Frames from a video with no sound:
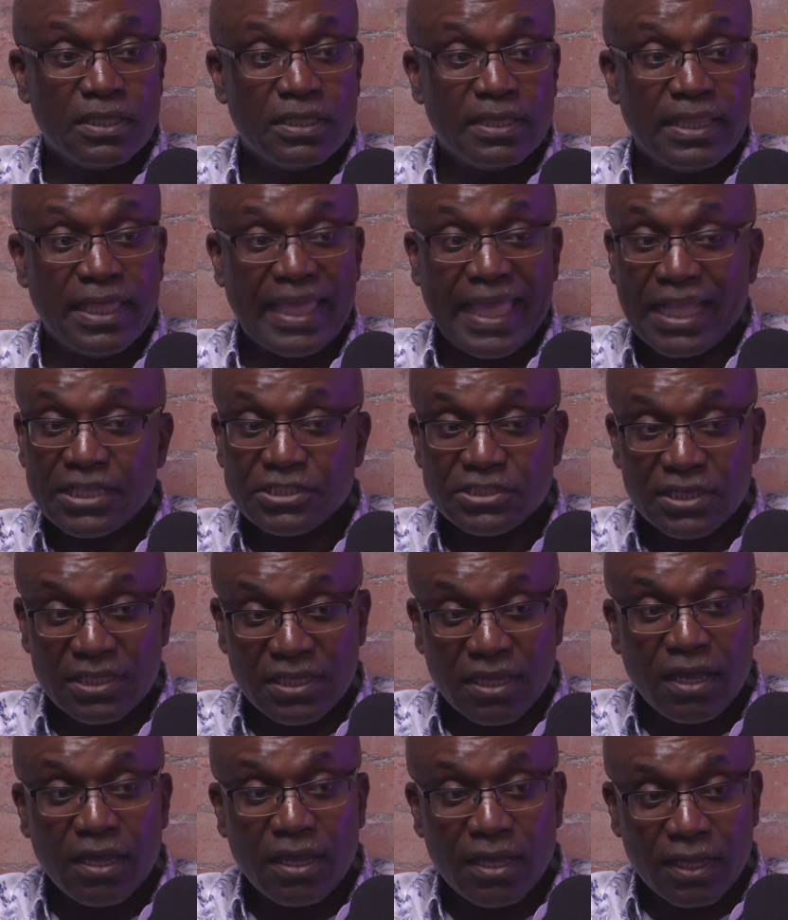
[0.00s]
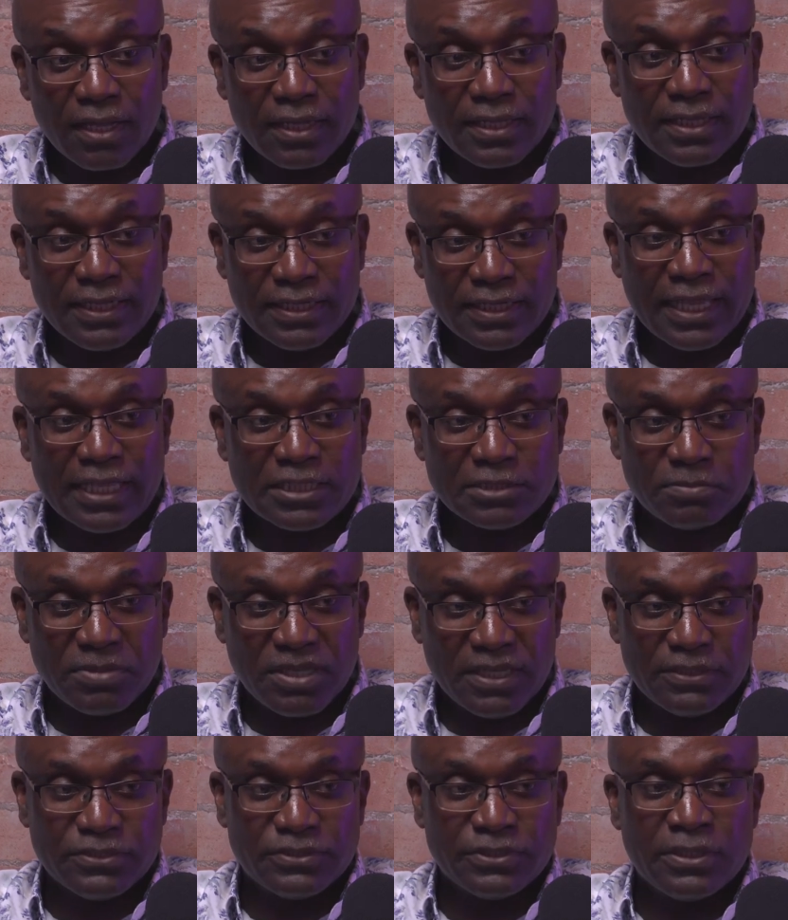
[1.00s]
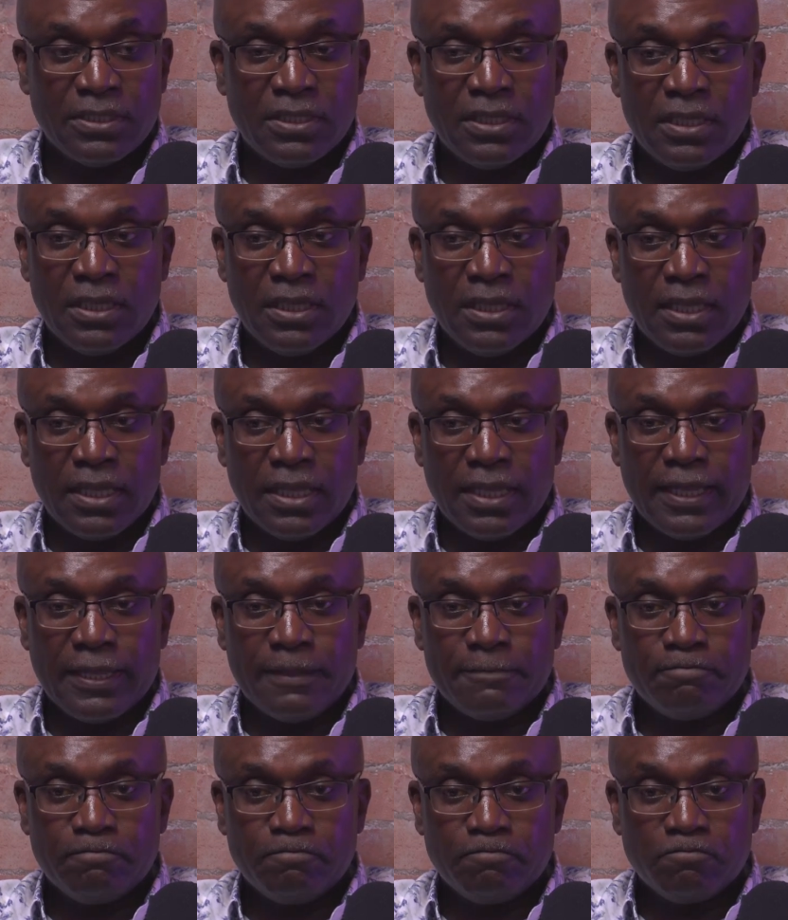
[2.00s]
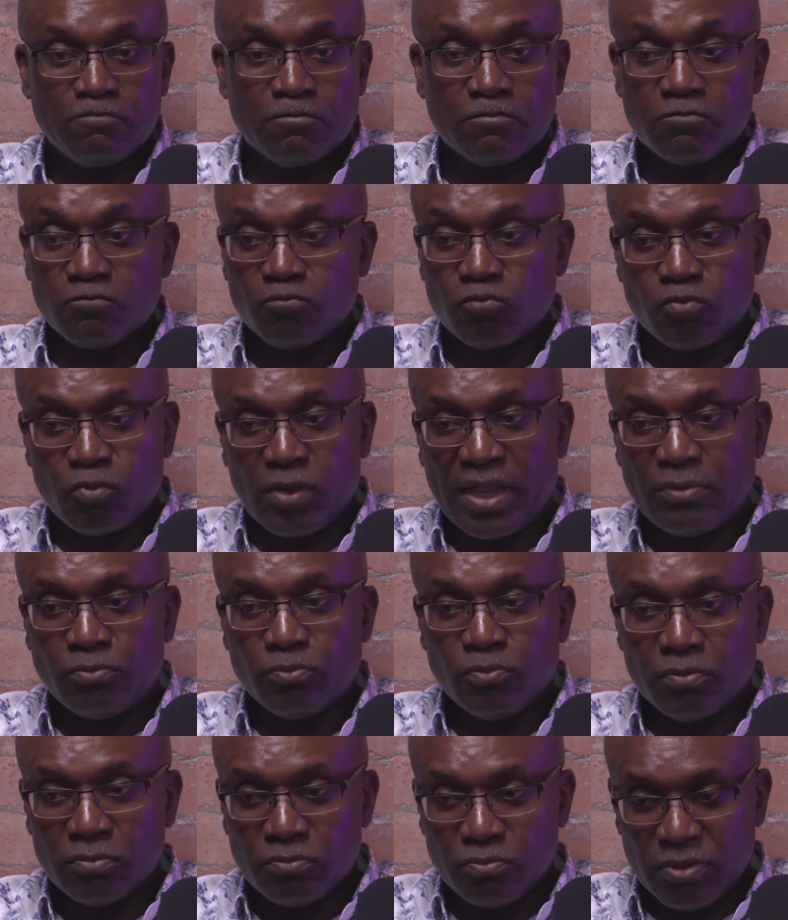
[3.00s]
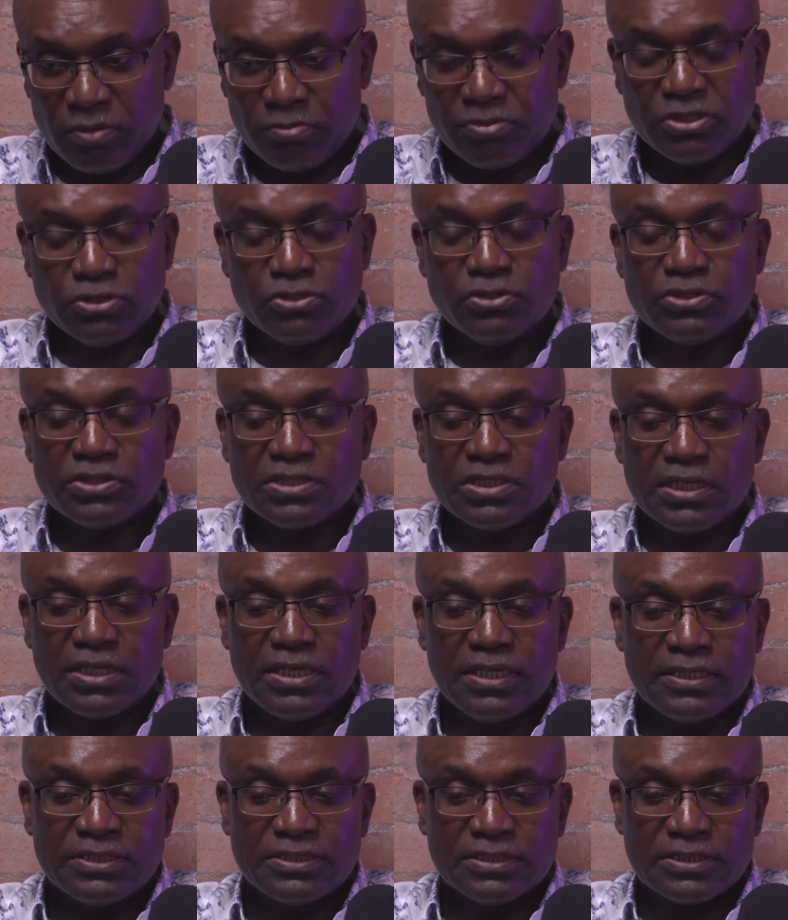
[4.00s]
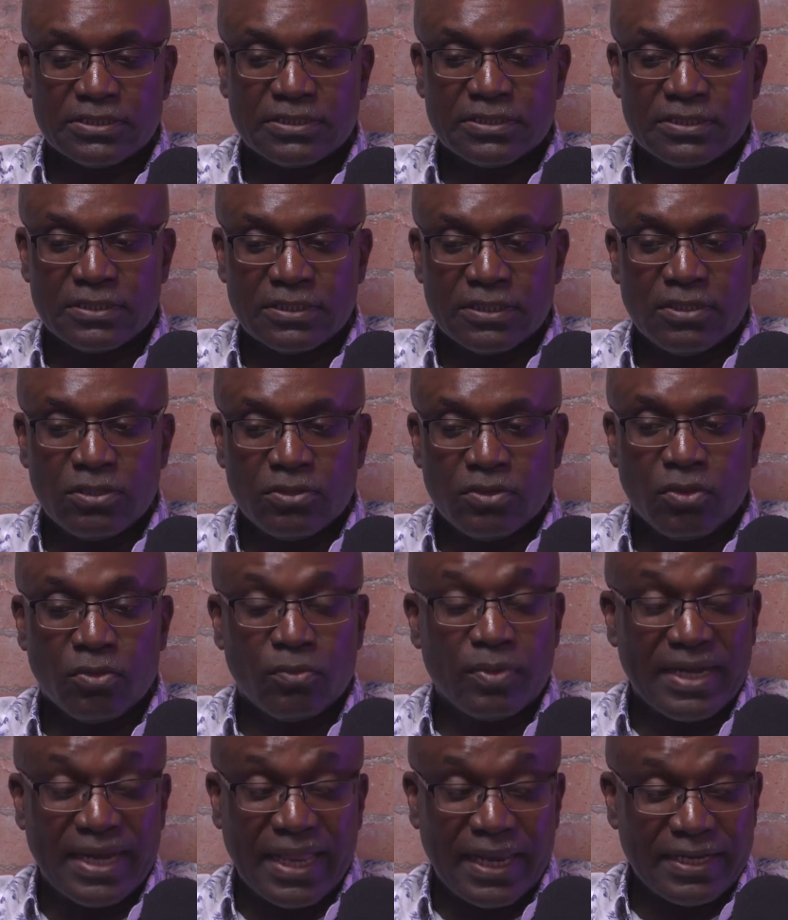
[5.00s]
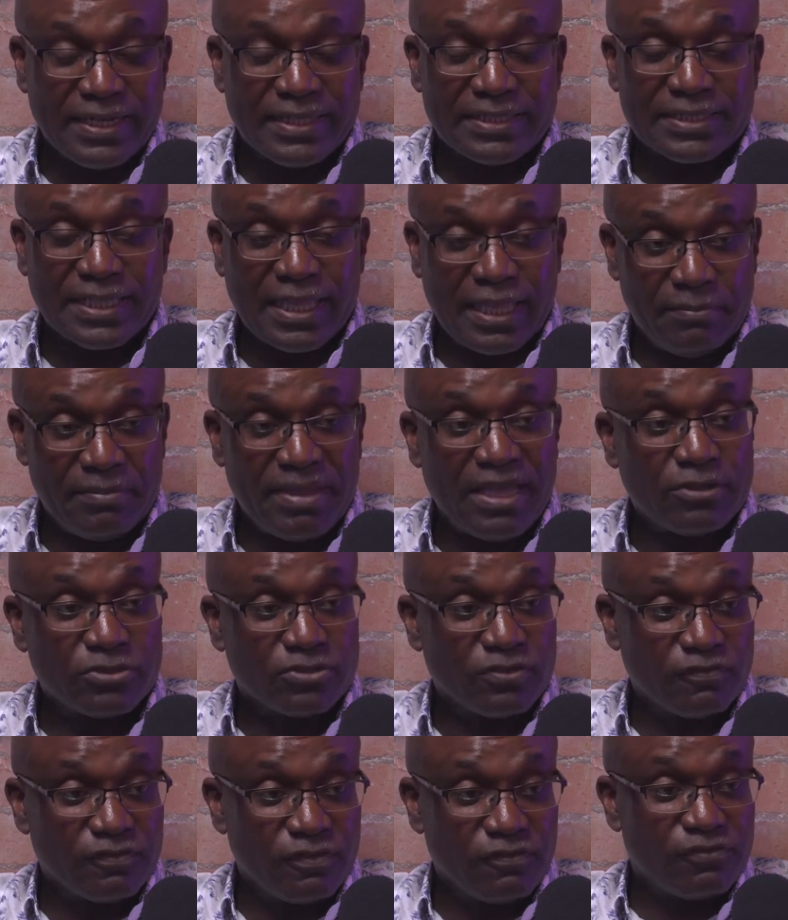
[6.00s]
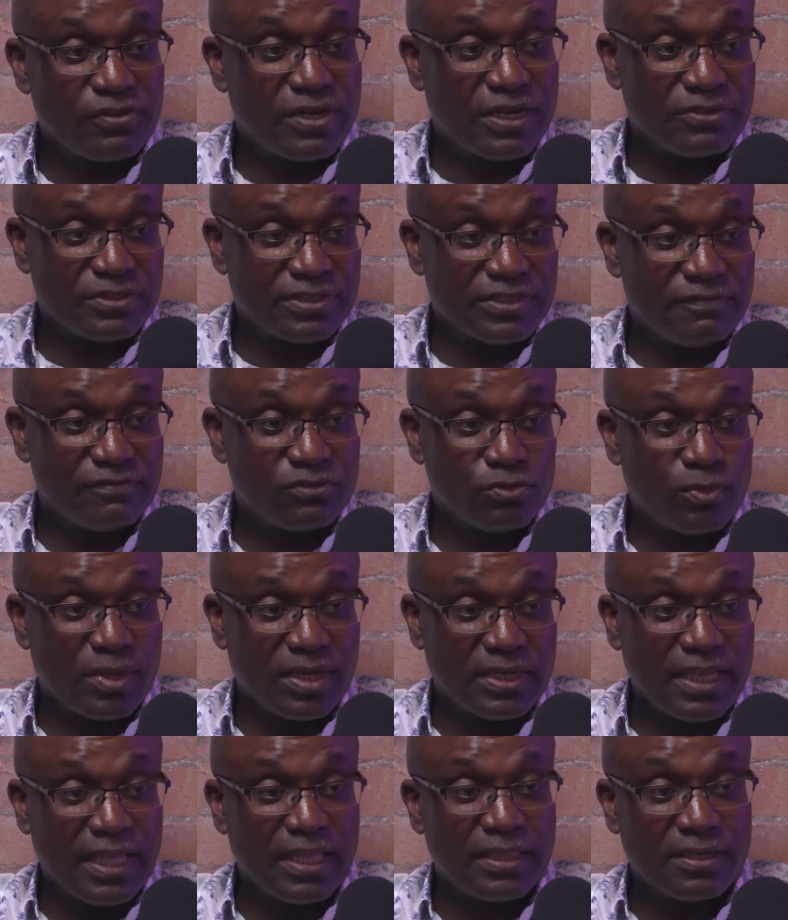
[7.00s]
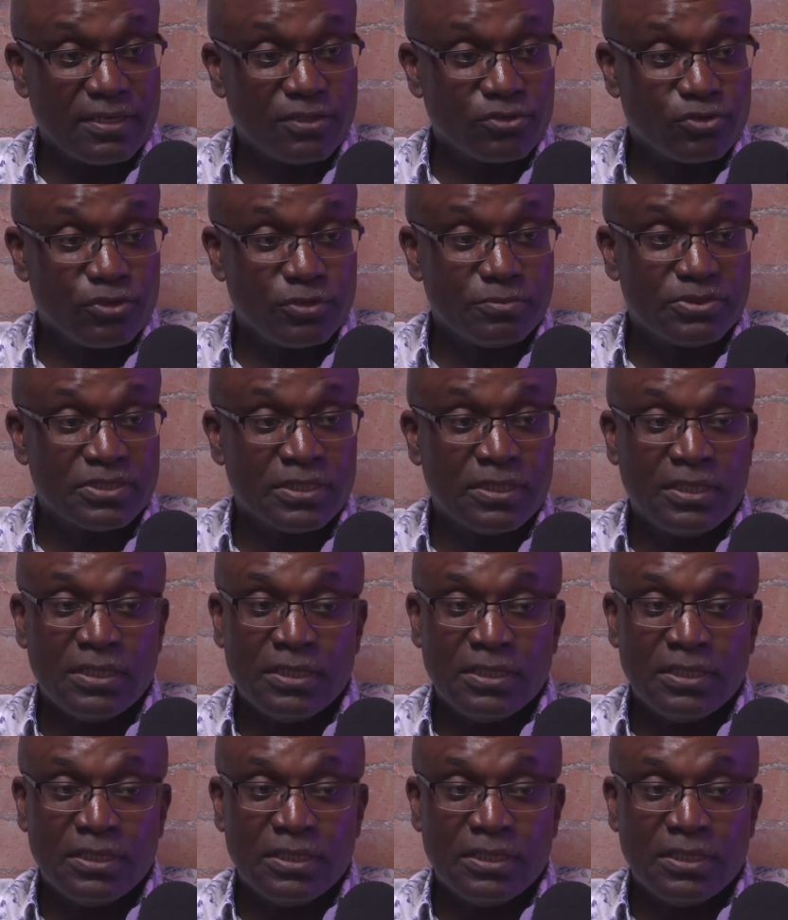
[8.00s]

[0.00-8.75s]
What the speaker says: there actually are in that space. When we produced the lists, or when that list came out of the 371 ethnic groups,